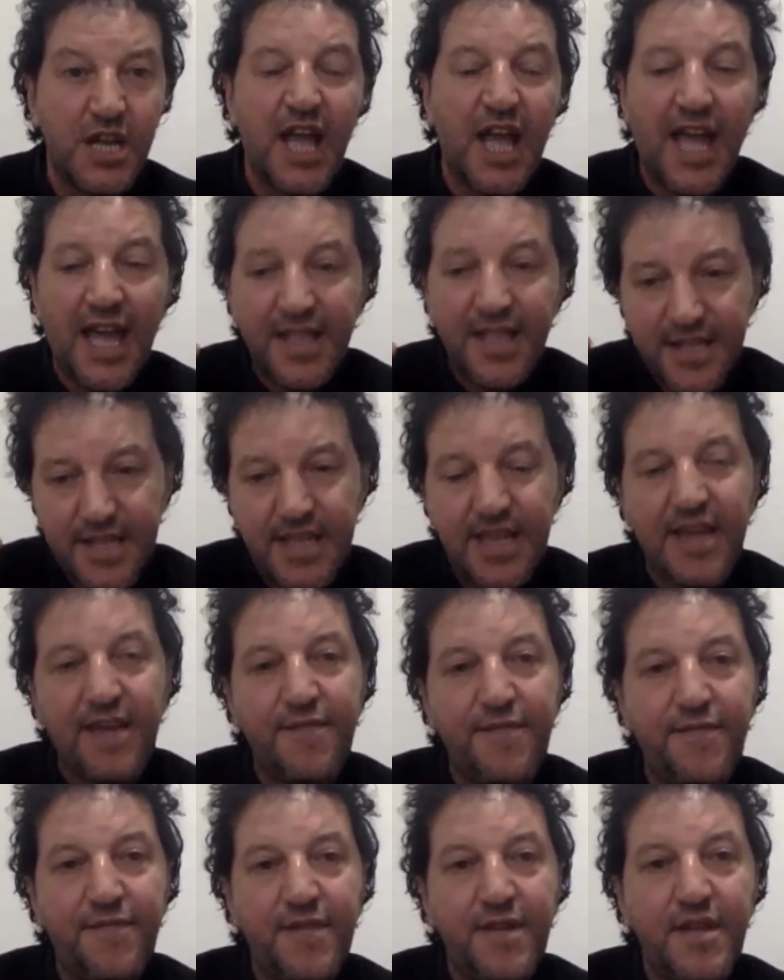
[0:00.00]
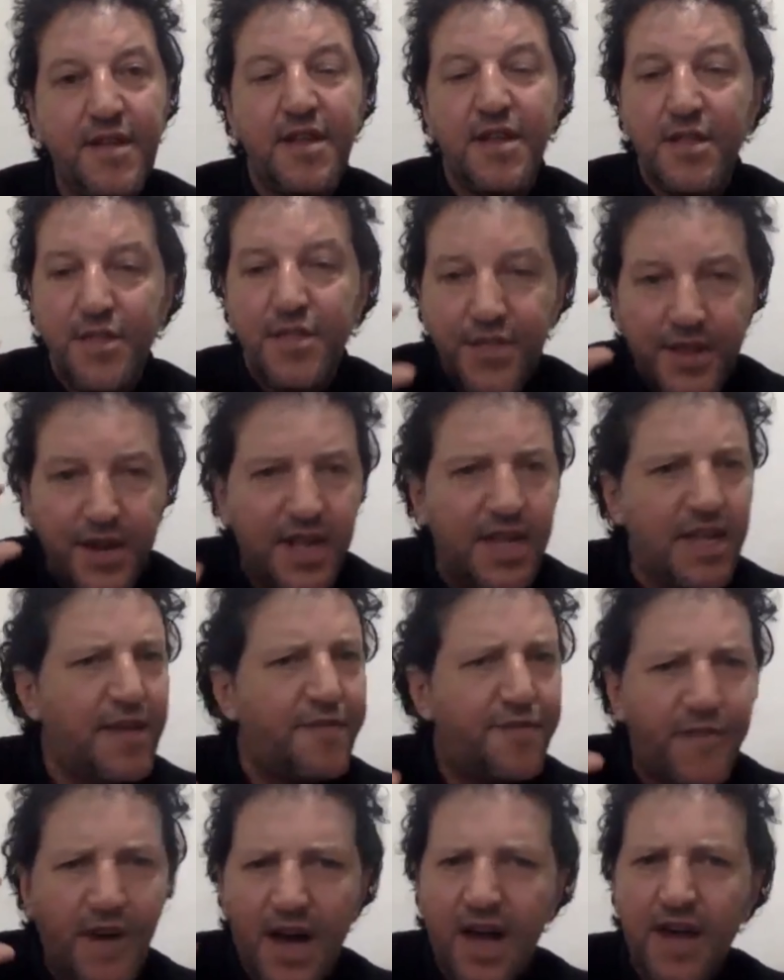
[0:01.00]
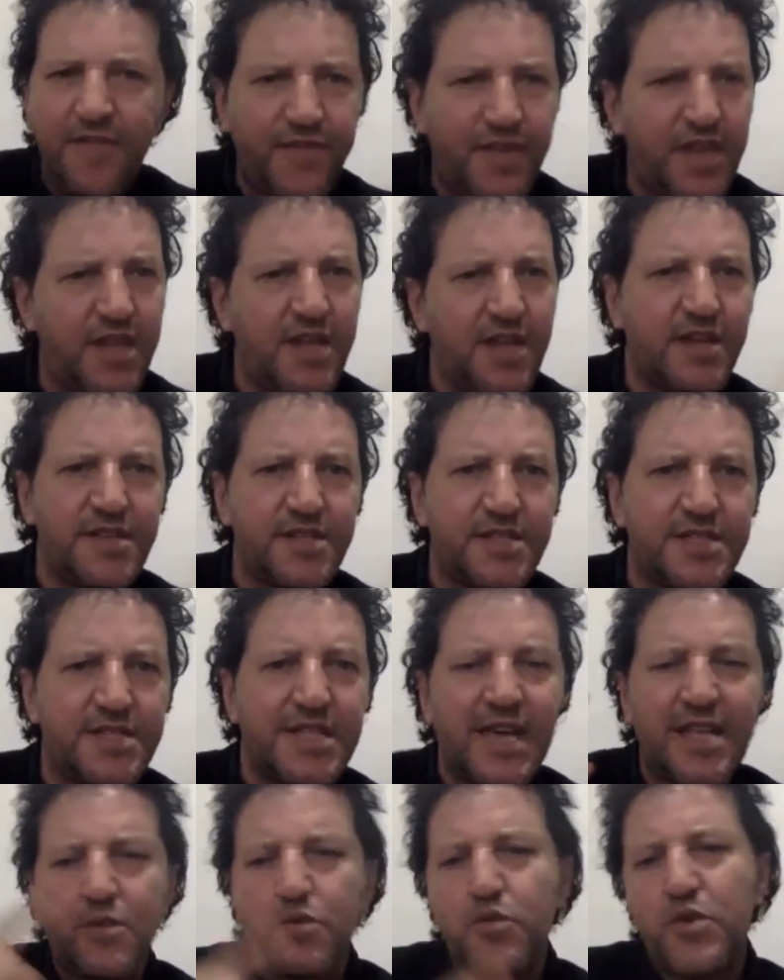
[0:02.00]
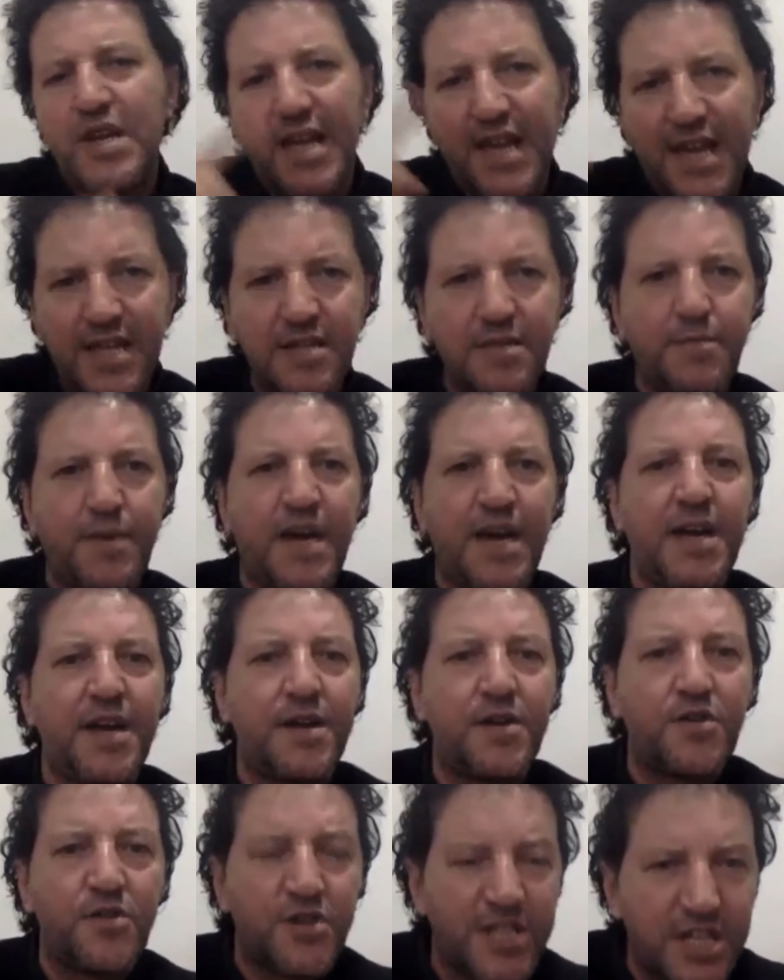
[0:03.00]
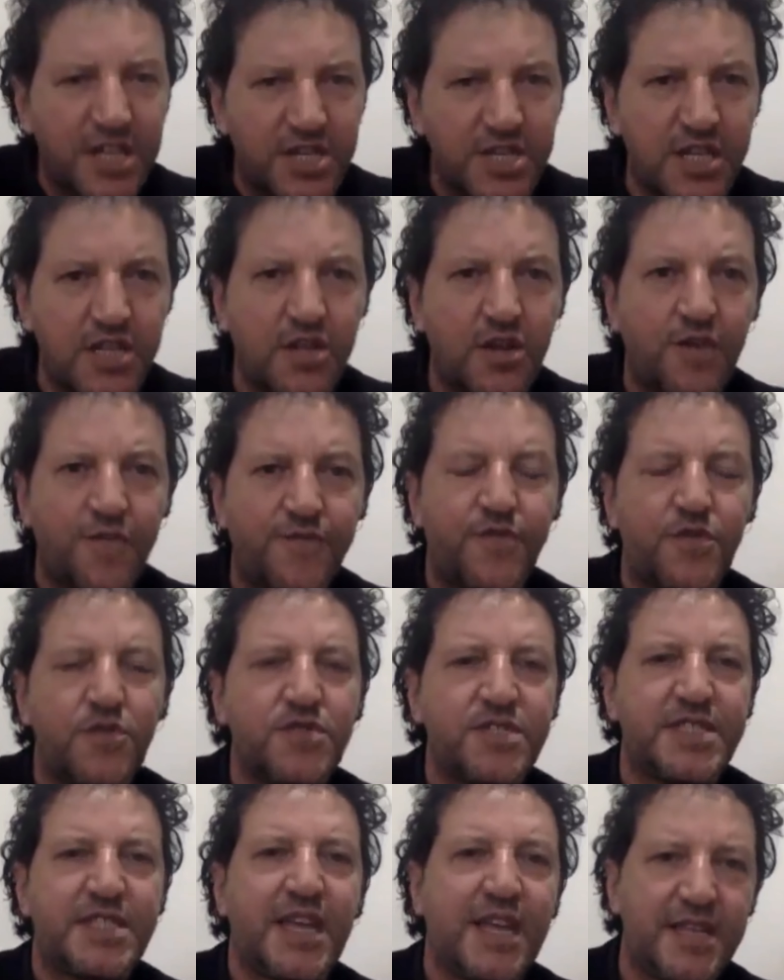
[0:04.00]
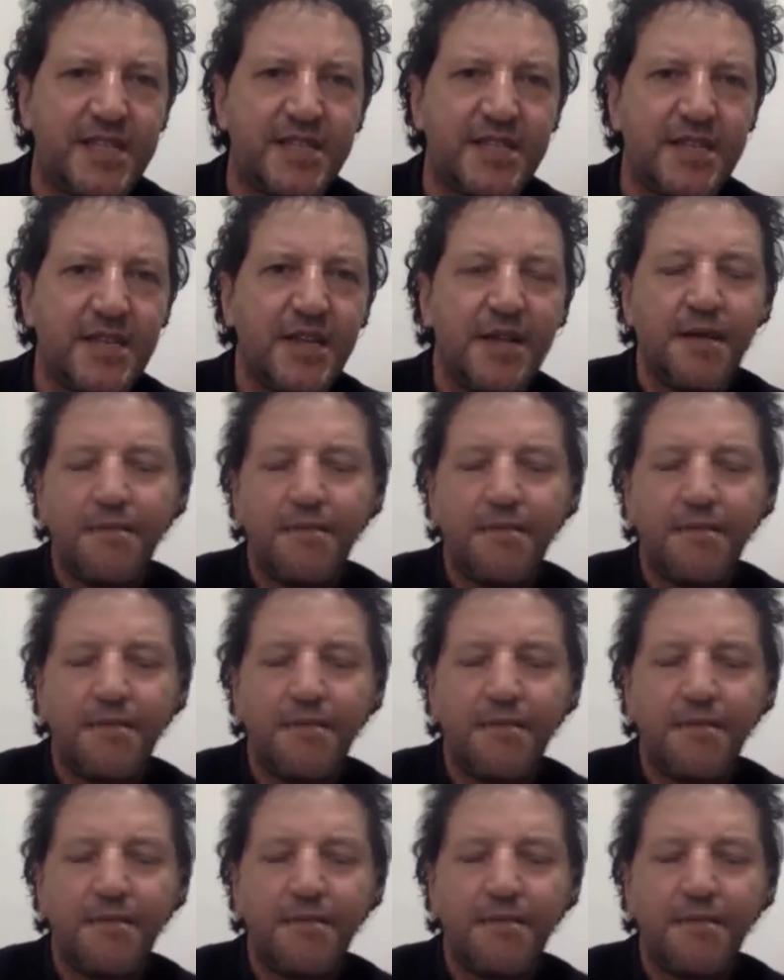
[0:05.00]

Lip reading: and give 3-5 years that will end by a recognition of two states